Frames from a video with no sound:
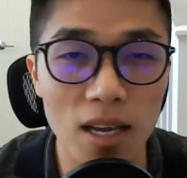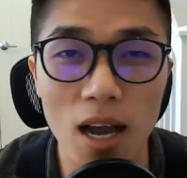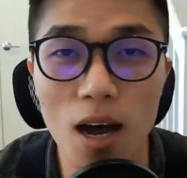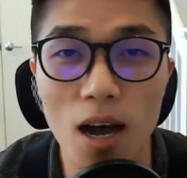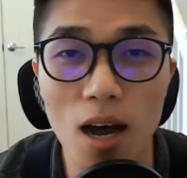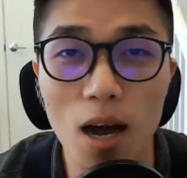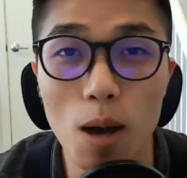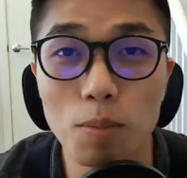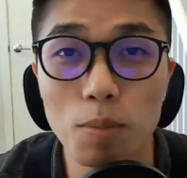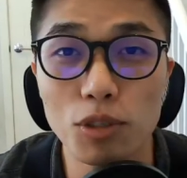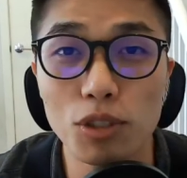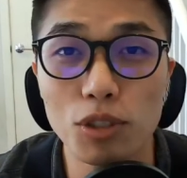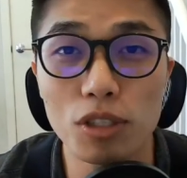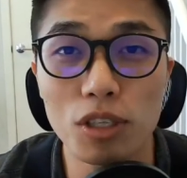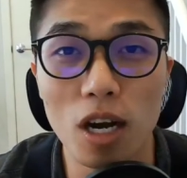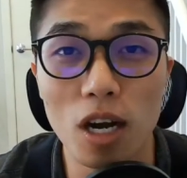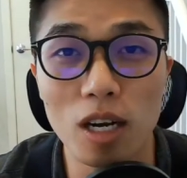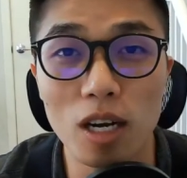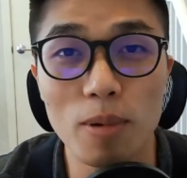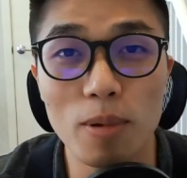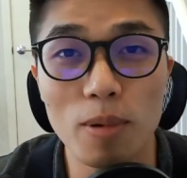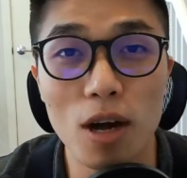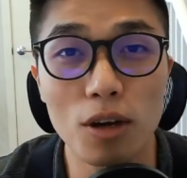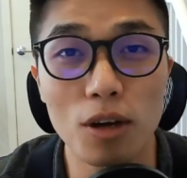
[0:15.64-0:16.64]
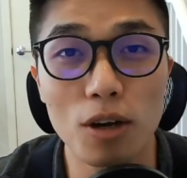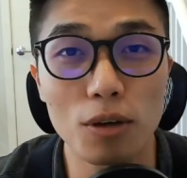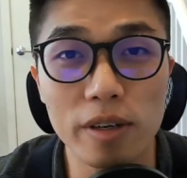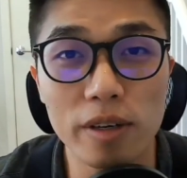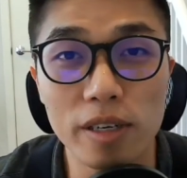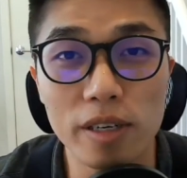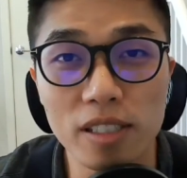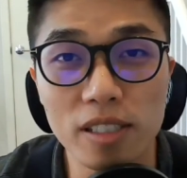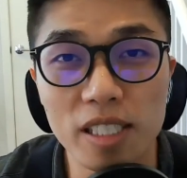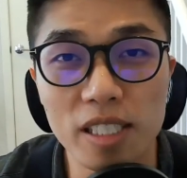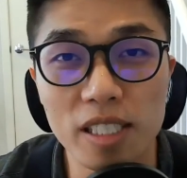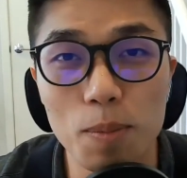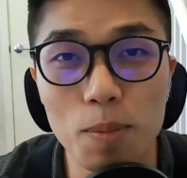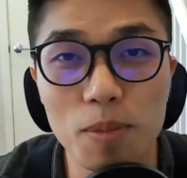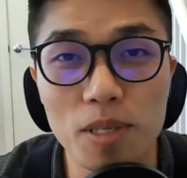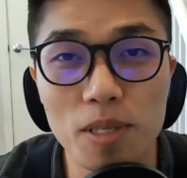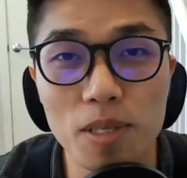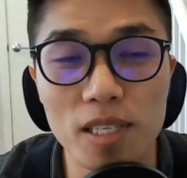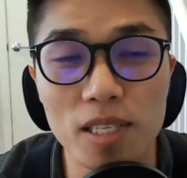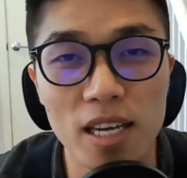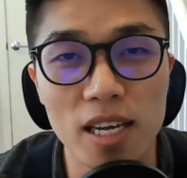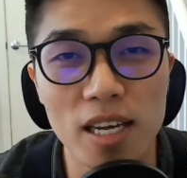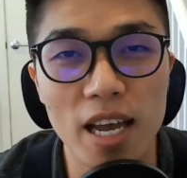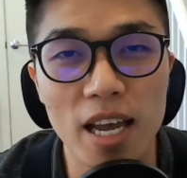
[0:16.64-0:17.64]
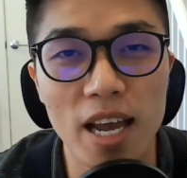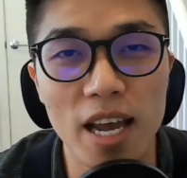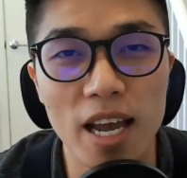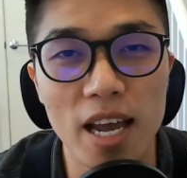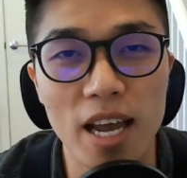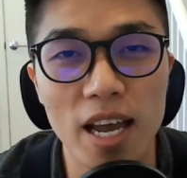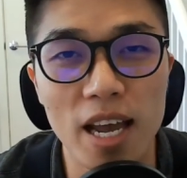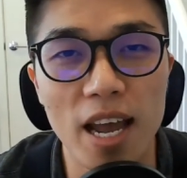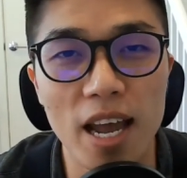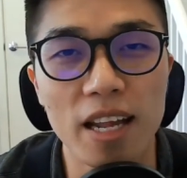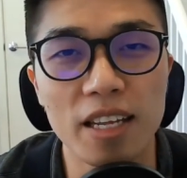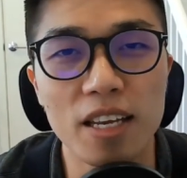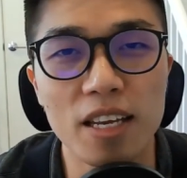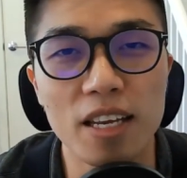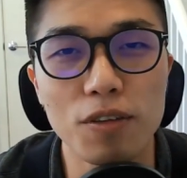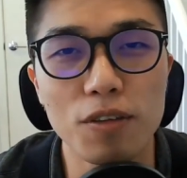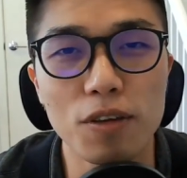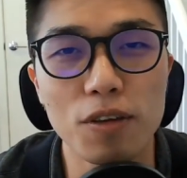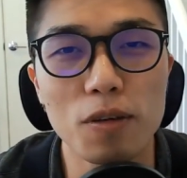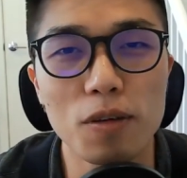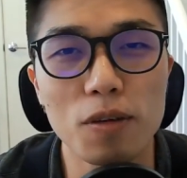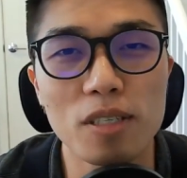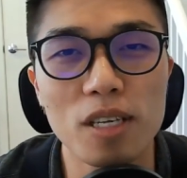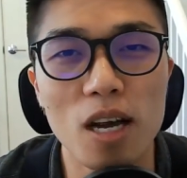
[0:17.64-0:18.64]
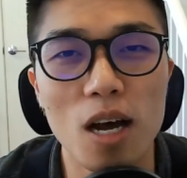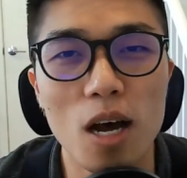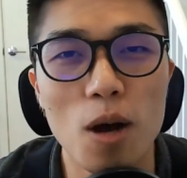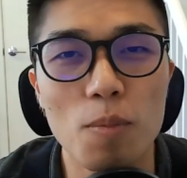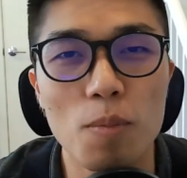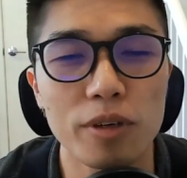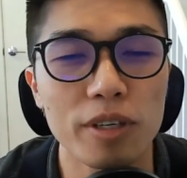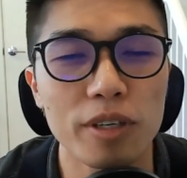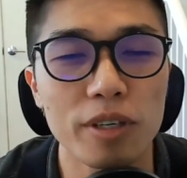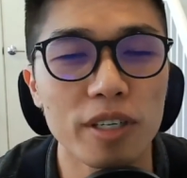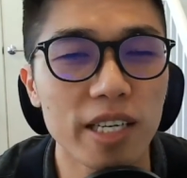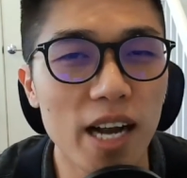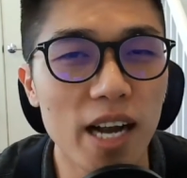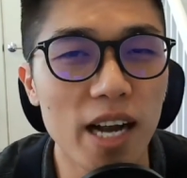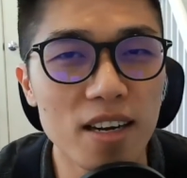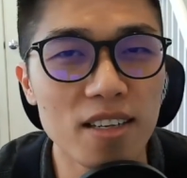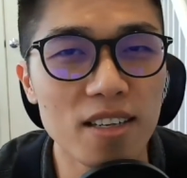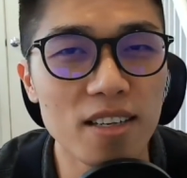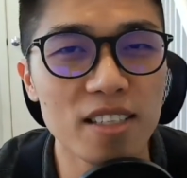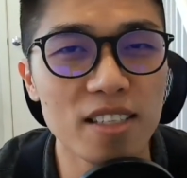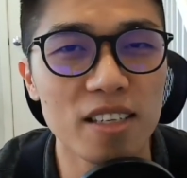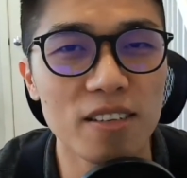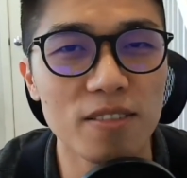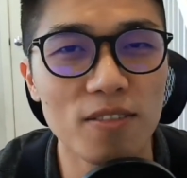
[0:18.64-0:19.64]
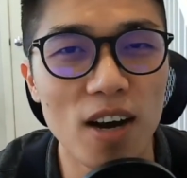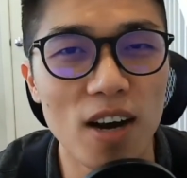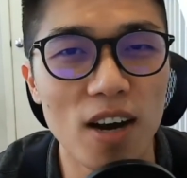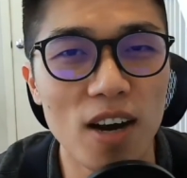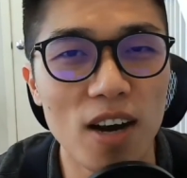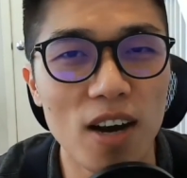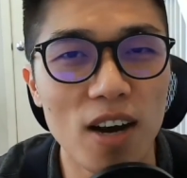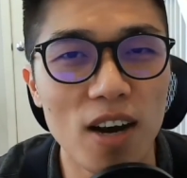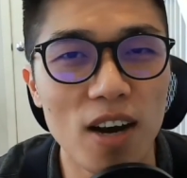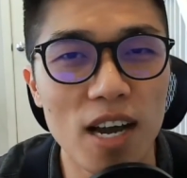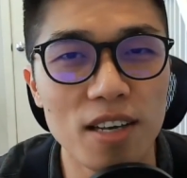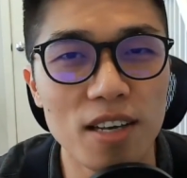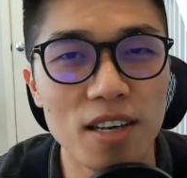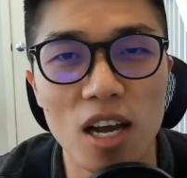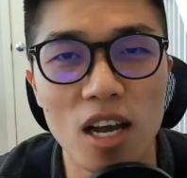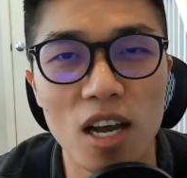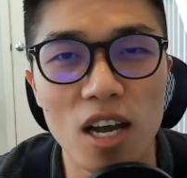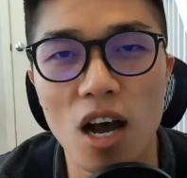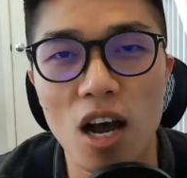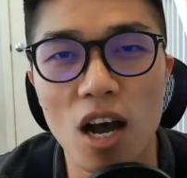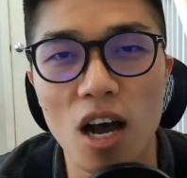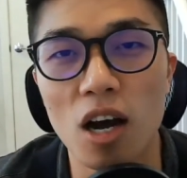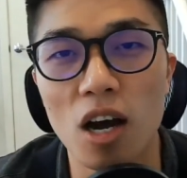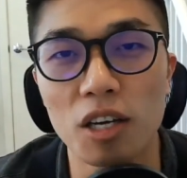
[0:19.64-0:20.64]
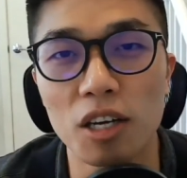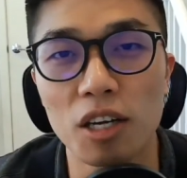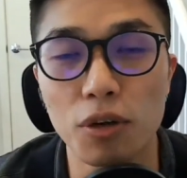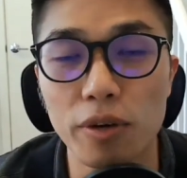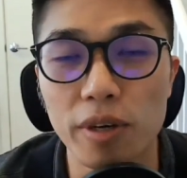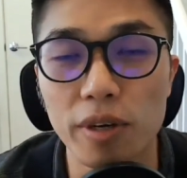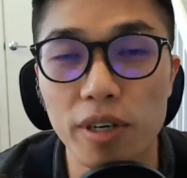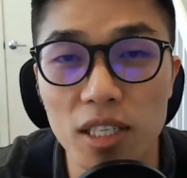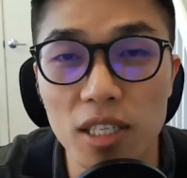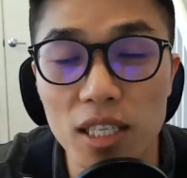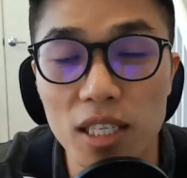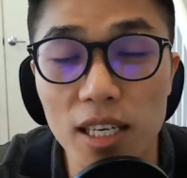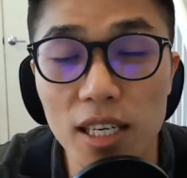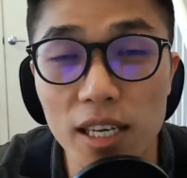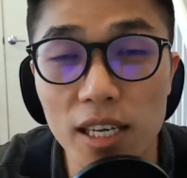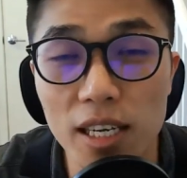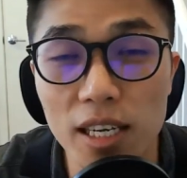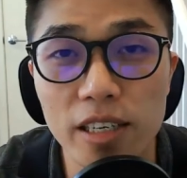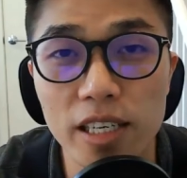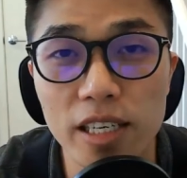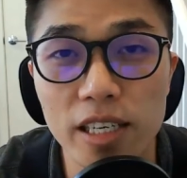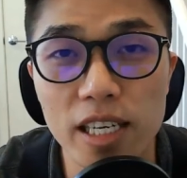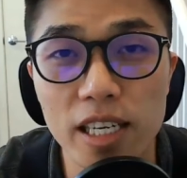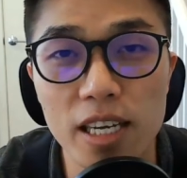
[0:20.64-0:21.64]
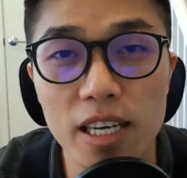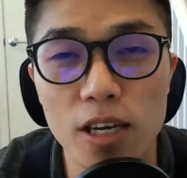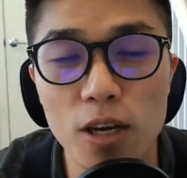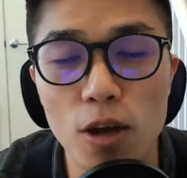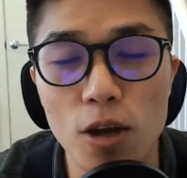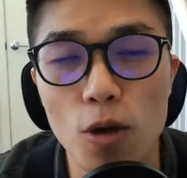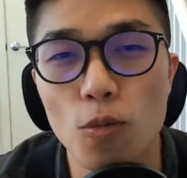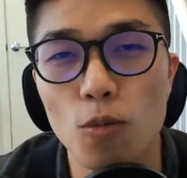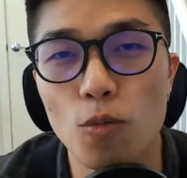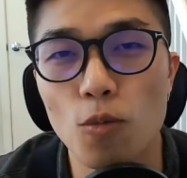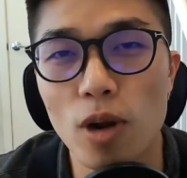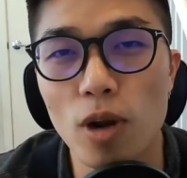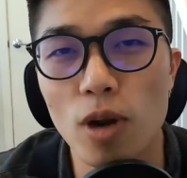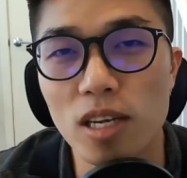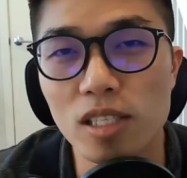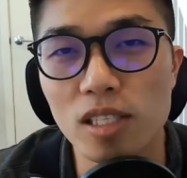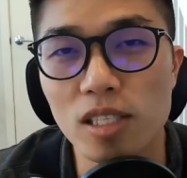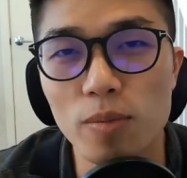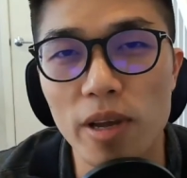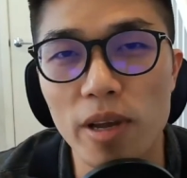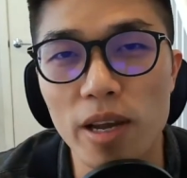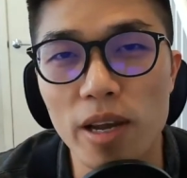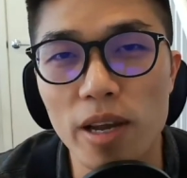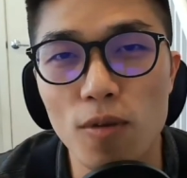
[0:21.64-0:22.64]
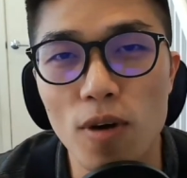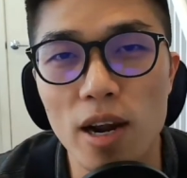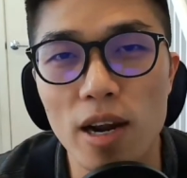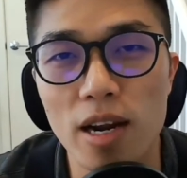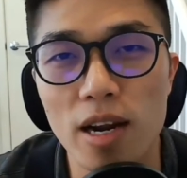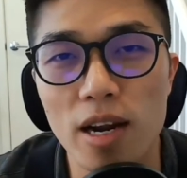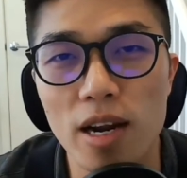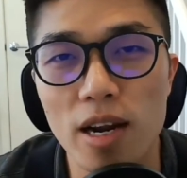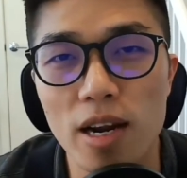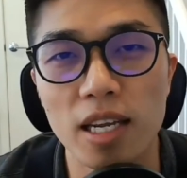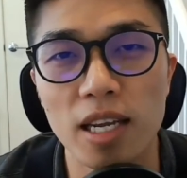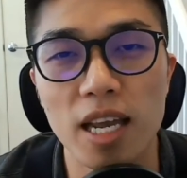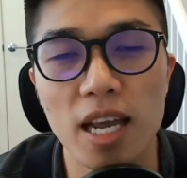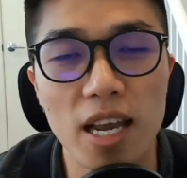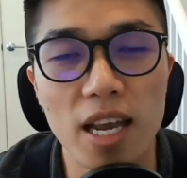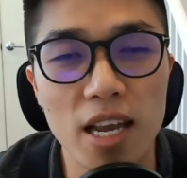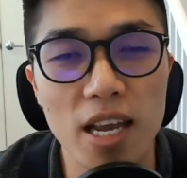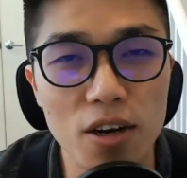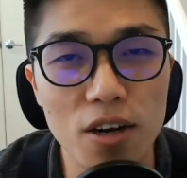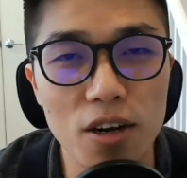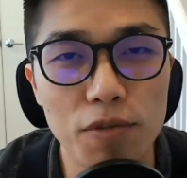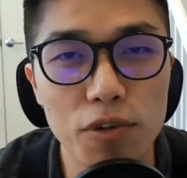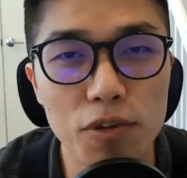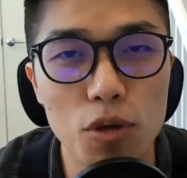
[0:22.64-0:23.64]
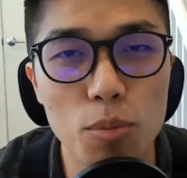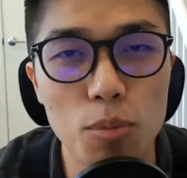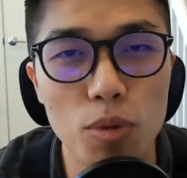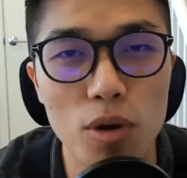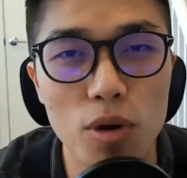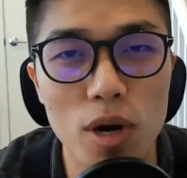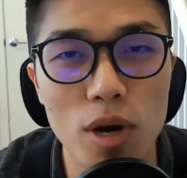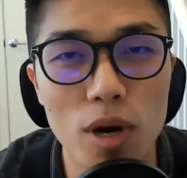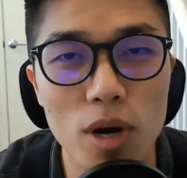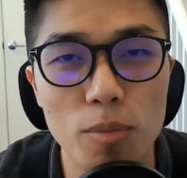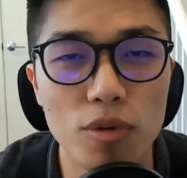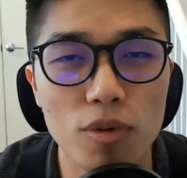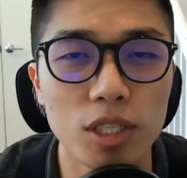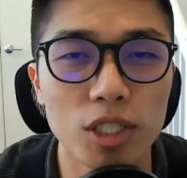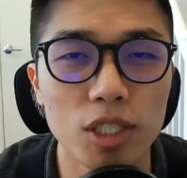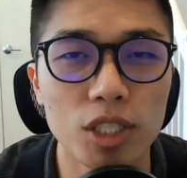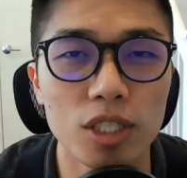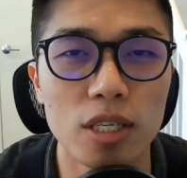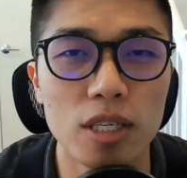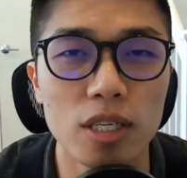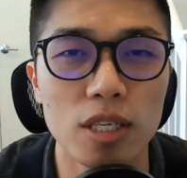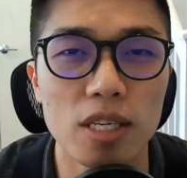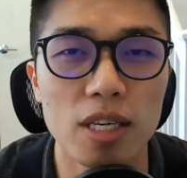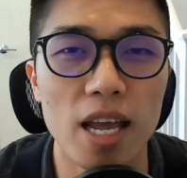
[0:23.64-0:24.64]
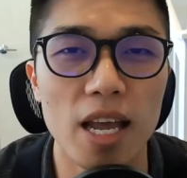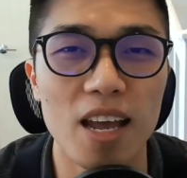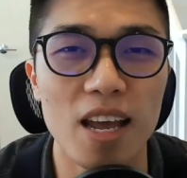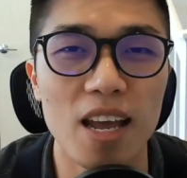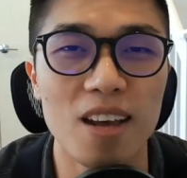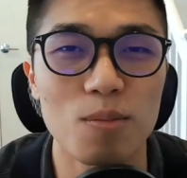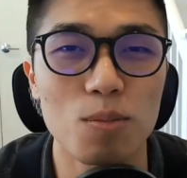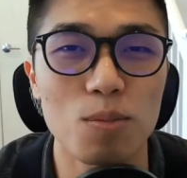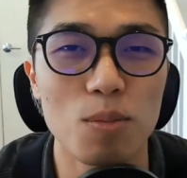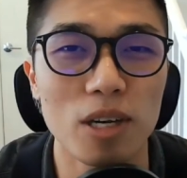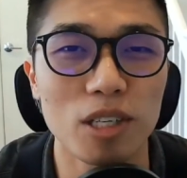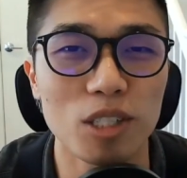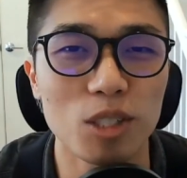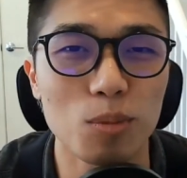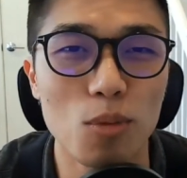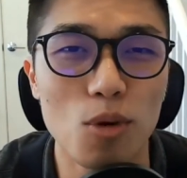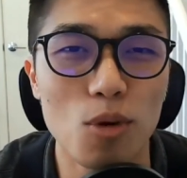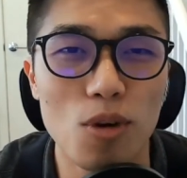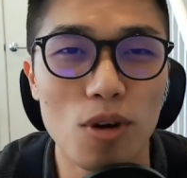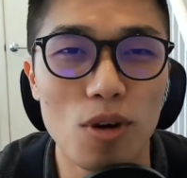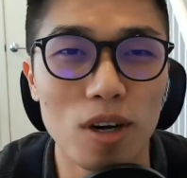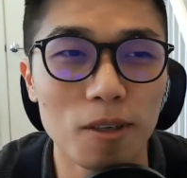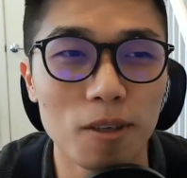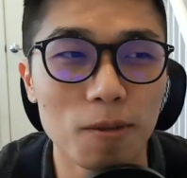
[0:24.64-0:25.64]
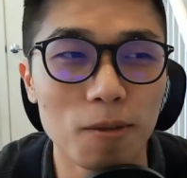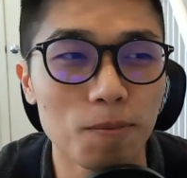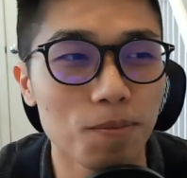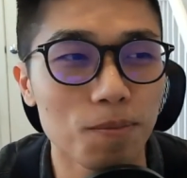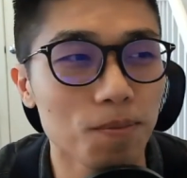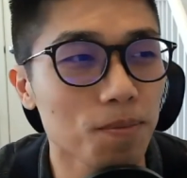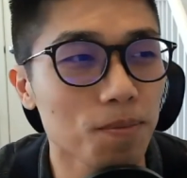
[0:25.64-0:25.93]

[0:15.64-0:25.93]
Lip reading: to talk about career tips and give you some career guidance and advice on career clarity, resume writing, interview preparation, and much more.